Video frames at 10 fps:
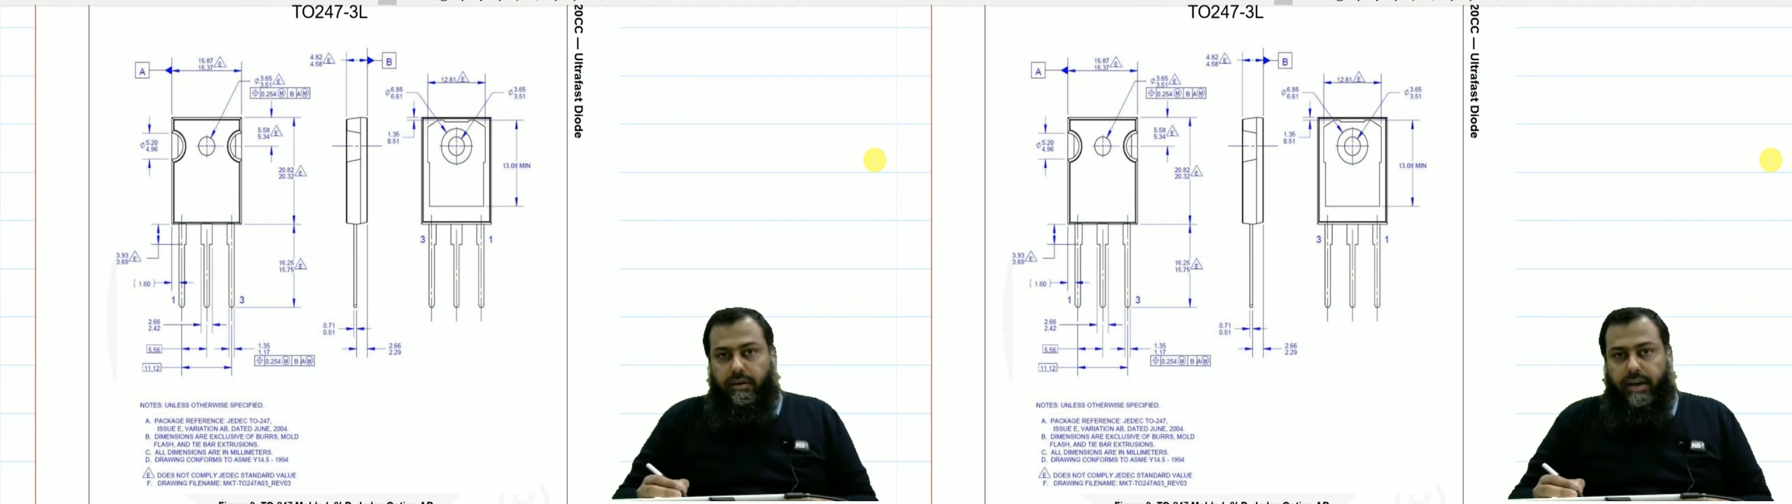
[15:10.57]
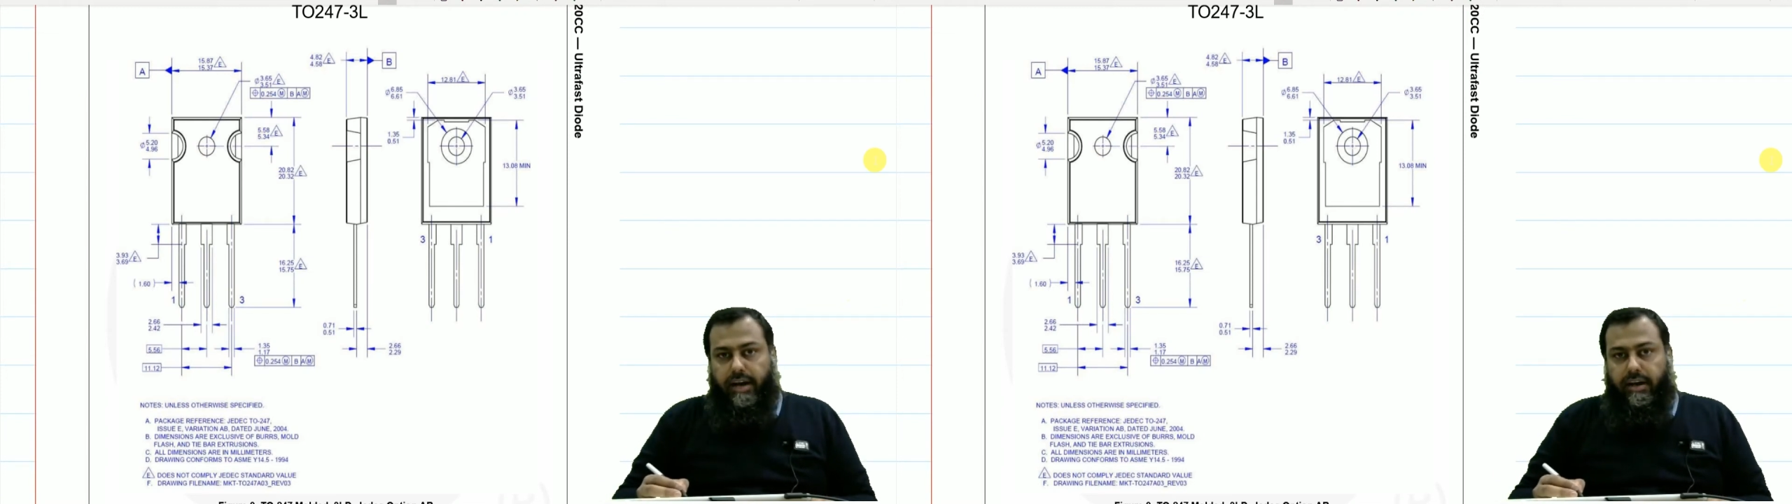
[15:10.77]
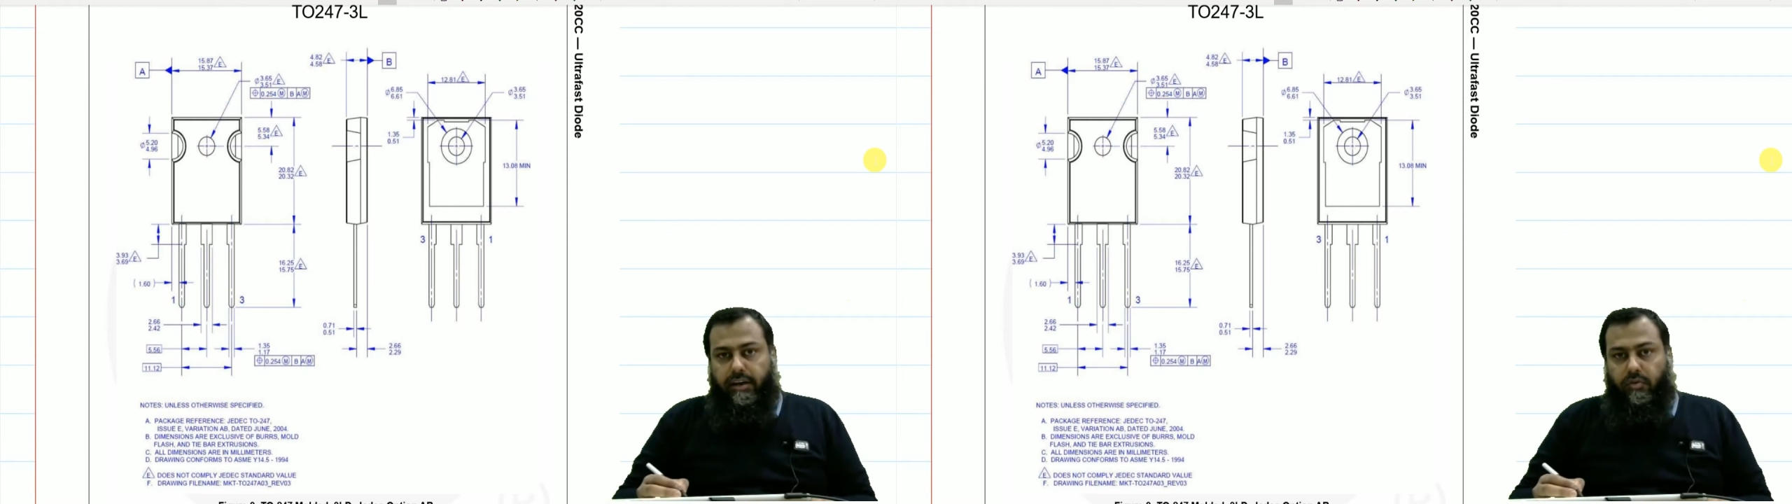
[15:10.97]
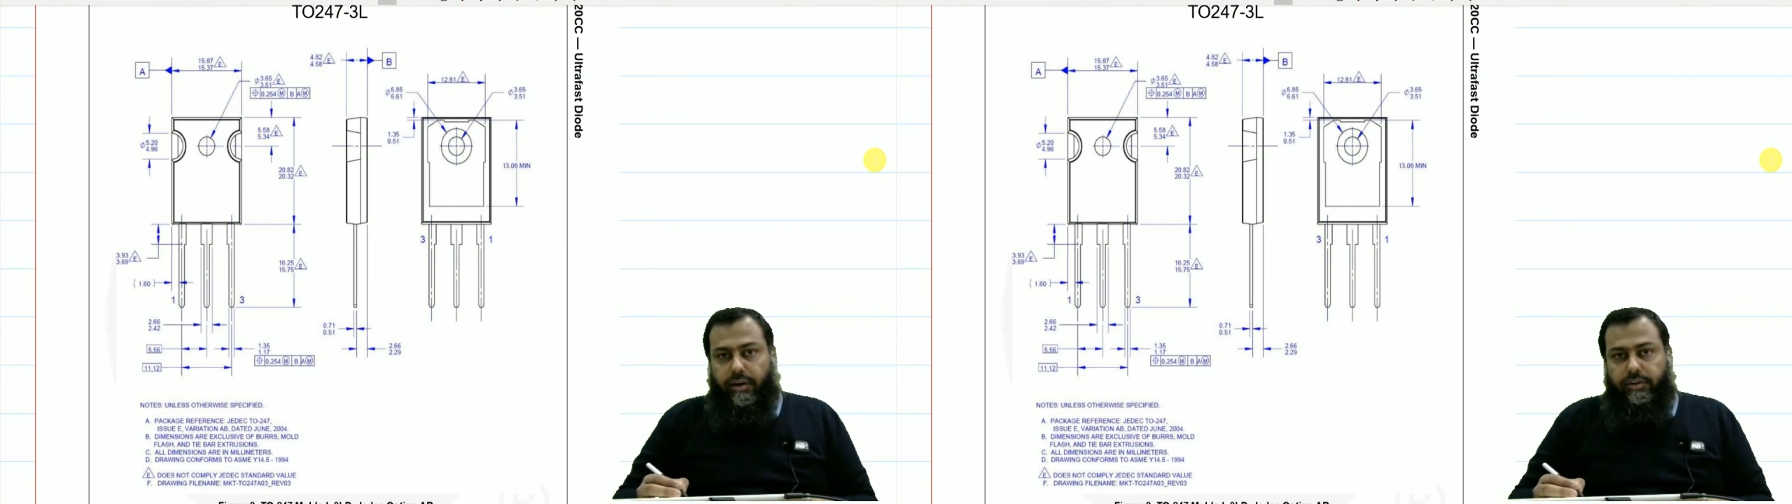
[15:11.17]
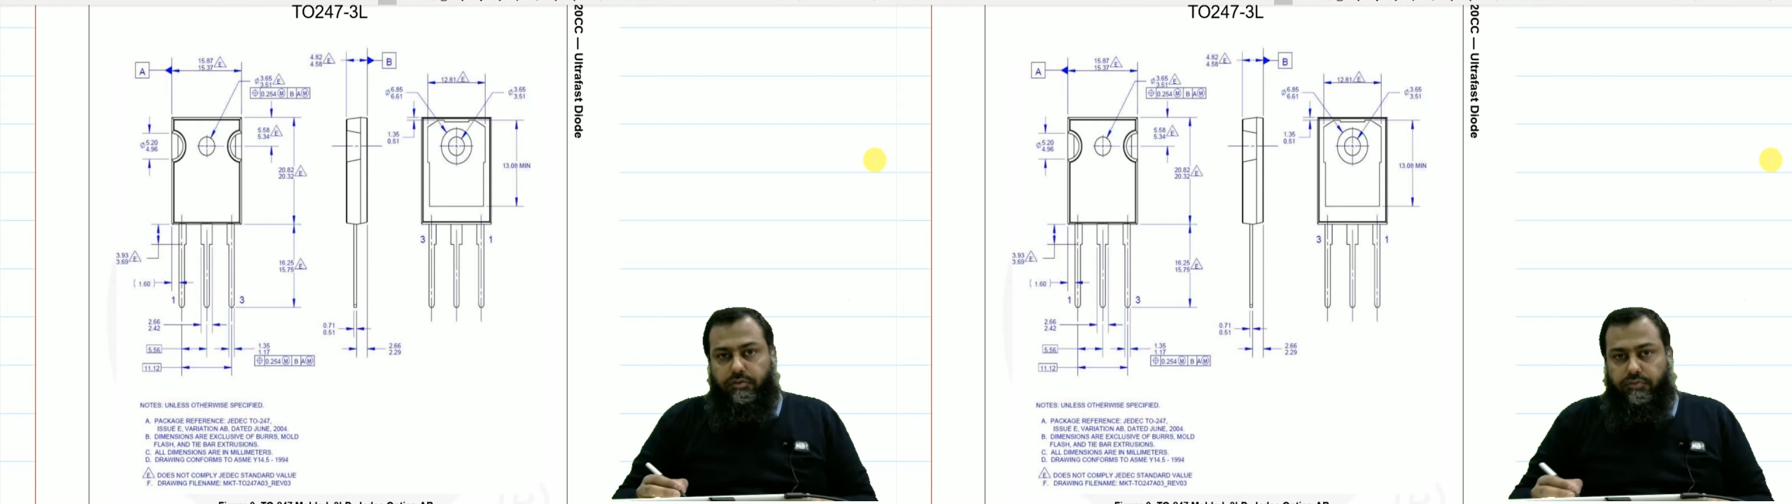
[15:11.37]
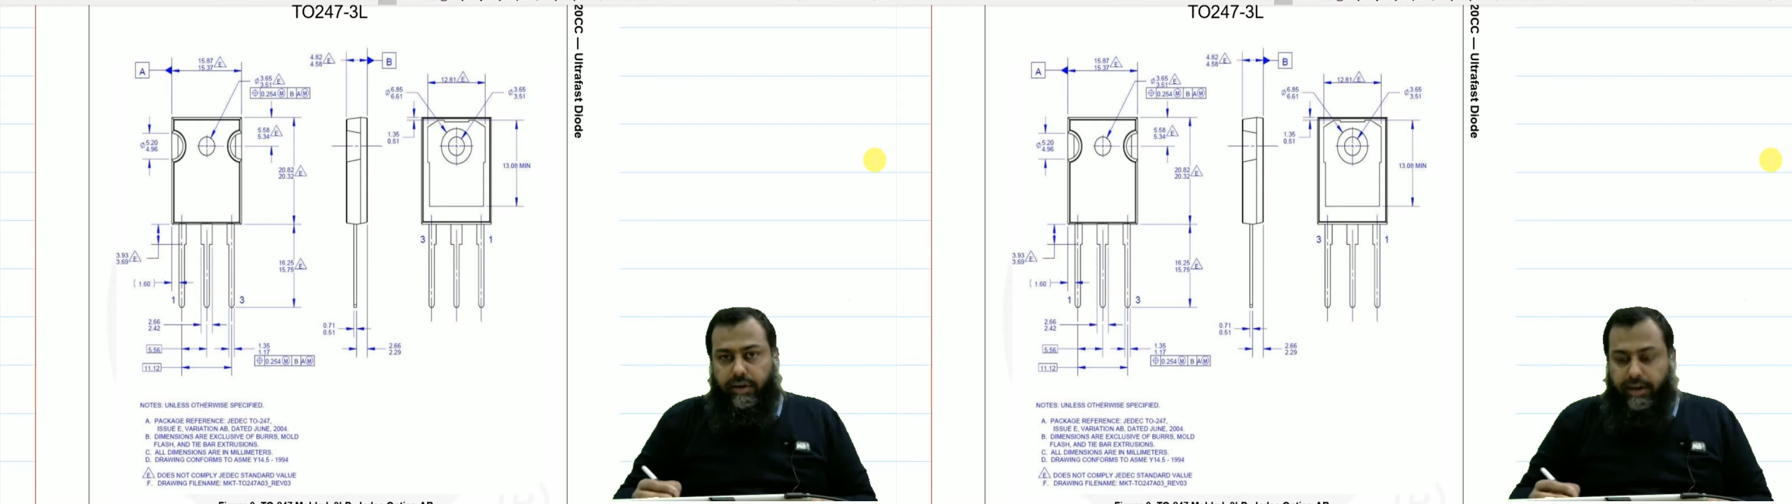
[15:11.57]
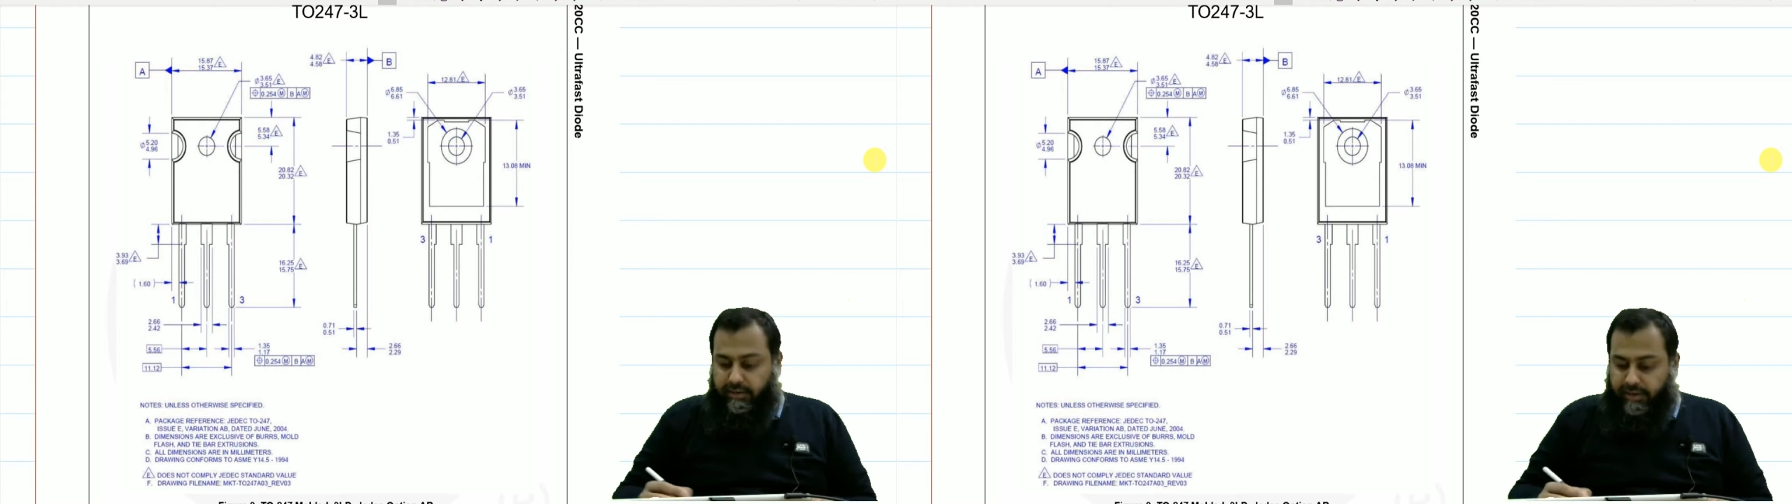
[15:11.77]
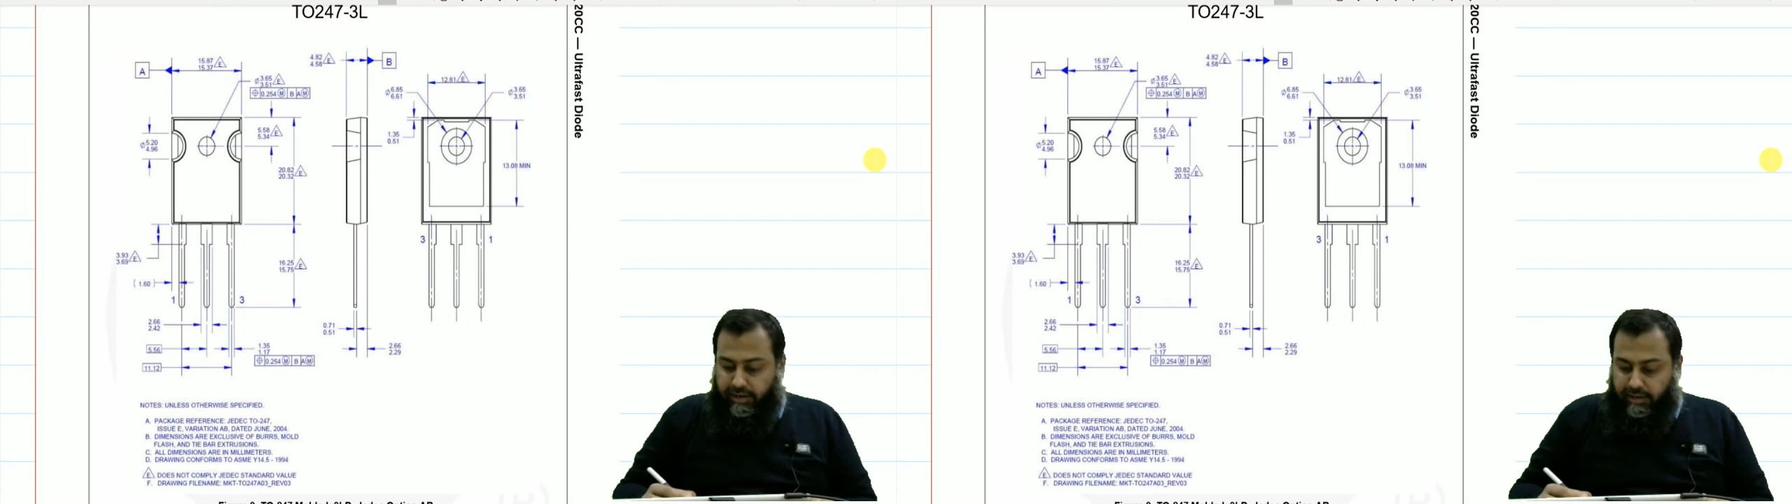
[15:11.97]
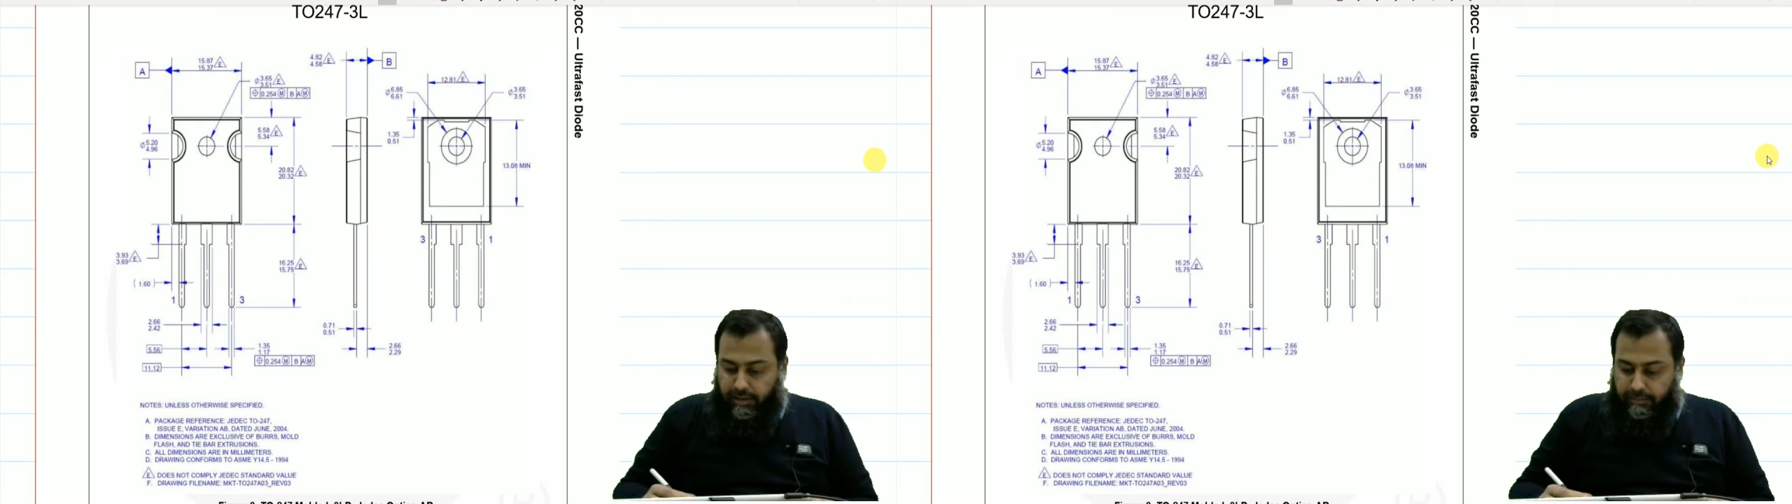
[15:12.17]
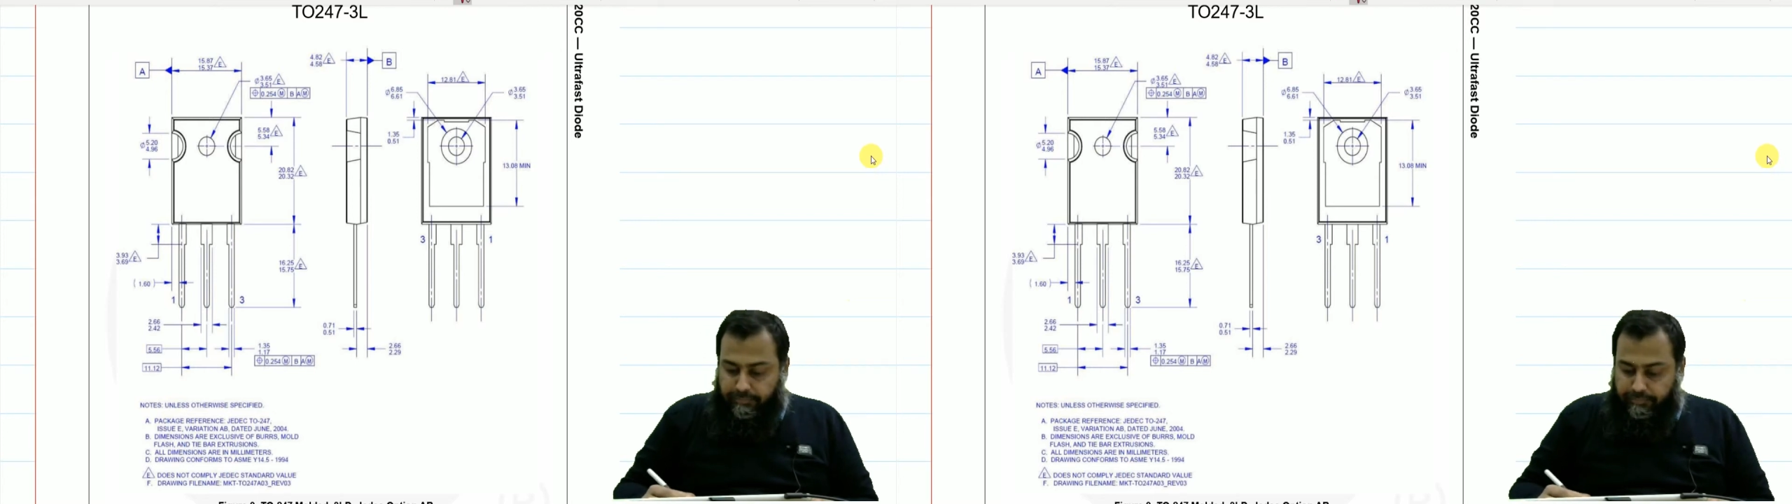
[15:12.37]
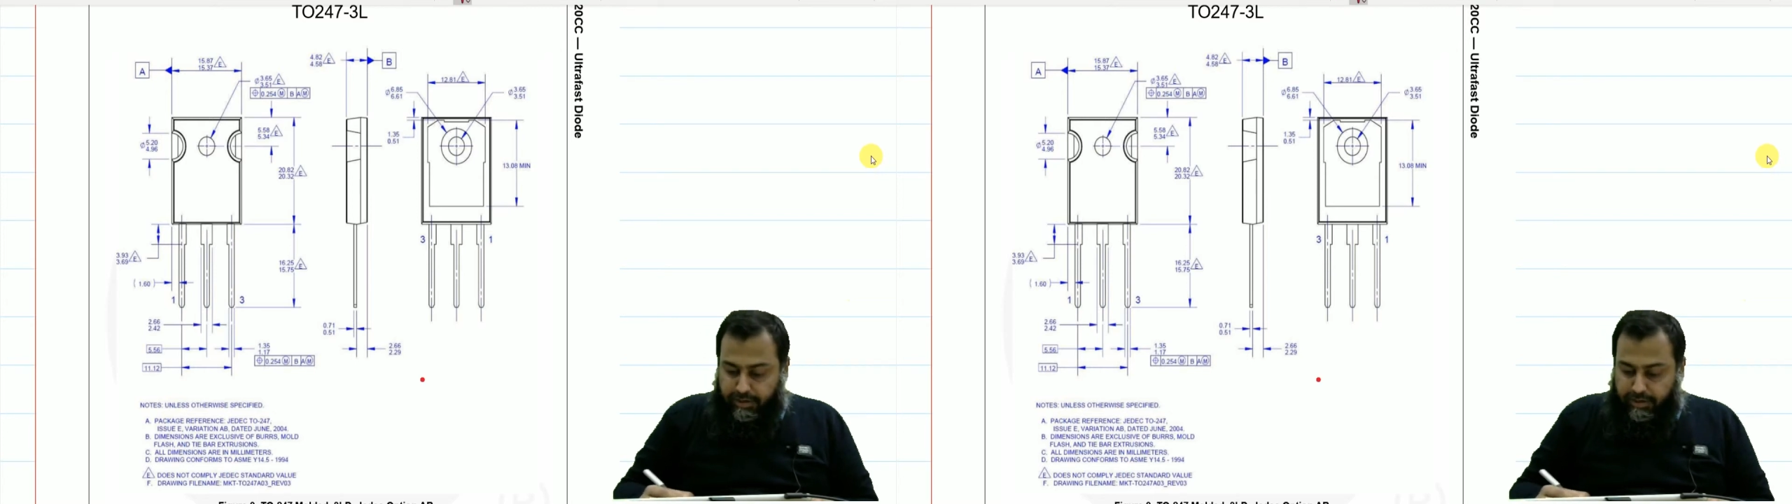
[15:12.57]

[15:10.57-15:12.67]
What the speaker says: that are quite useful in designing the